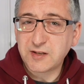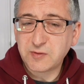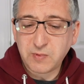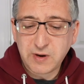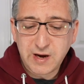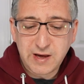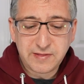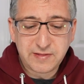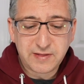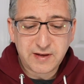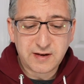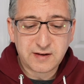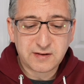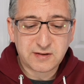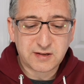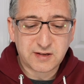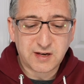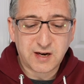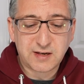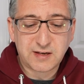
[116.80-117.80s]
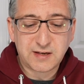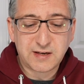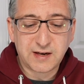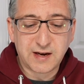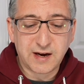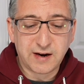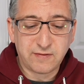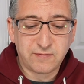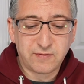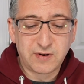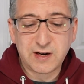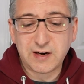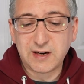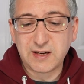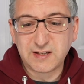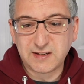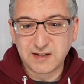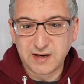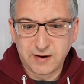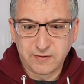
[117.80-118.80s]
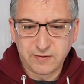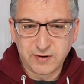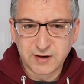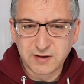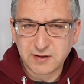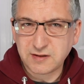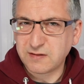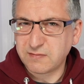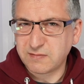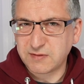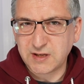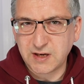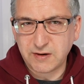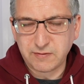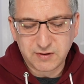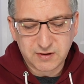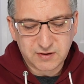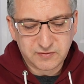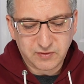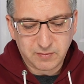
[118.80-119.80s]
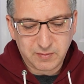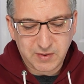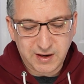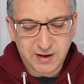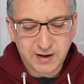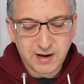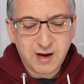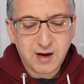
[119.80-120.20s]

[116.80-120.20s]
is where things started to get really serious, serious for me,